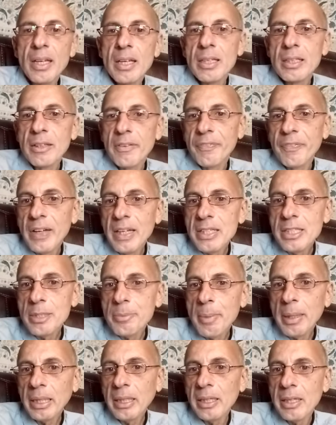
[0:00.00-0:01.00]
Defense
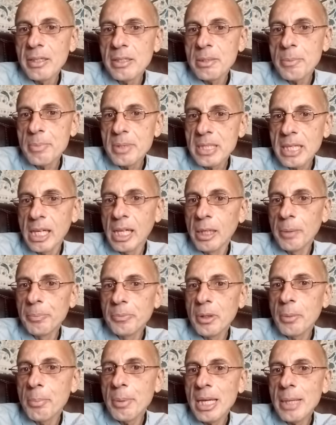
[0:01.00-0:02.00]
mechanisms help
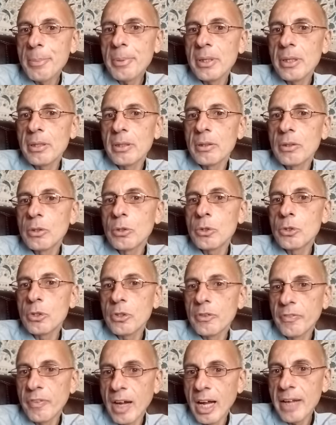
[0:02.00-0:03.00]
the baby to
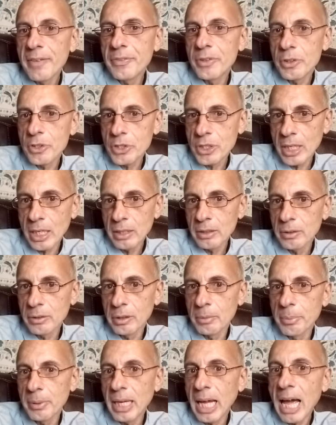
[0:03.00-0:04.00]
survive their
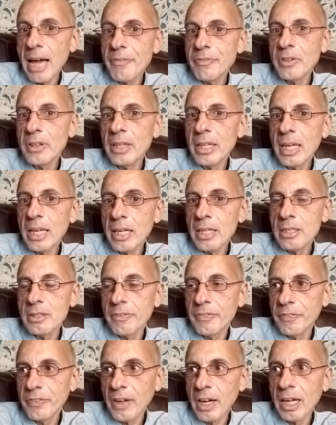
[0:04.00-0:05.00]
childhood, but after the age
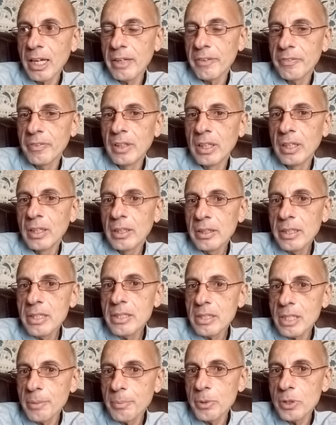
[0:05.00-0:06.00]
of five,
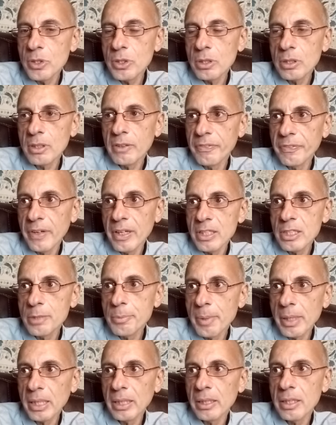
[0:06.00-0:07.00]
these immature defense
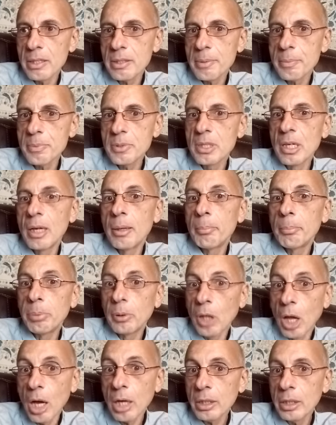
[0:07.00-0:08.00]
mechanisms
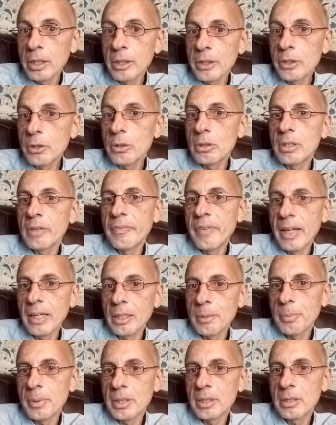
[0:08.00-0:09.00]
block your
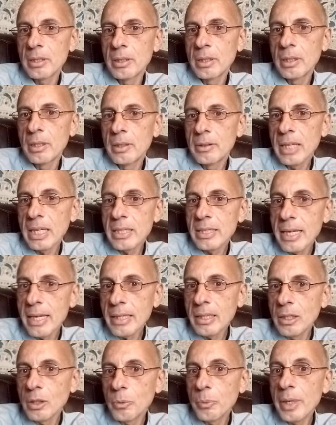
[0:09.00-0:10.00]
development. They
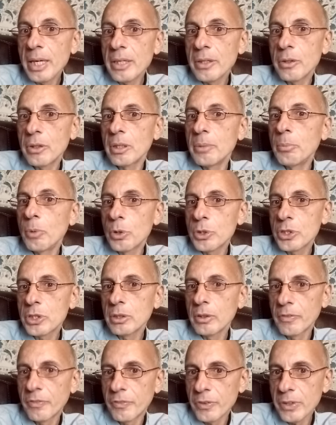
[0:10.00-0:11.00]
take away your
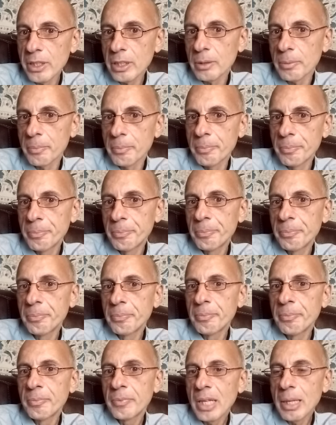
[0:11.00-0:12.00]
emotional freedom.
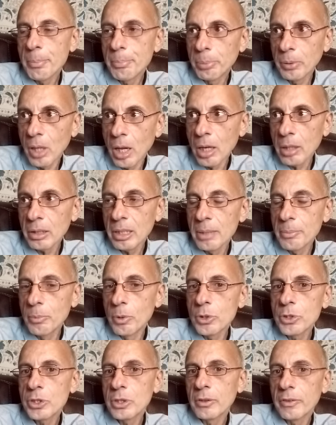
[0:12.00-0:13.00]
They block
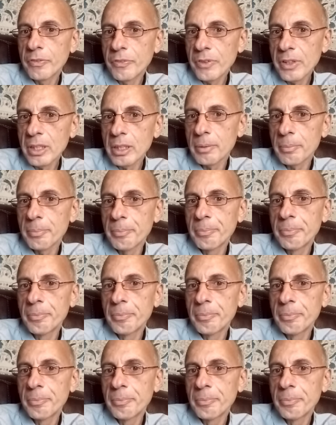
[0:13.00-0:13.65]
emotional freedom.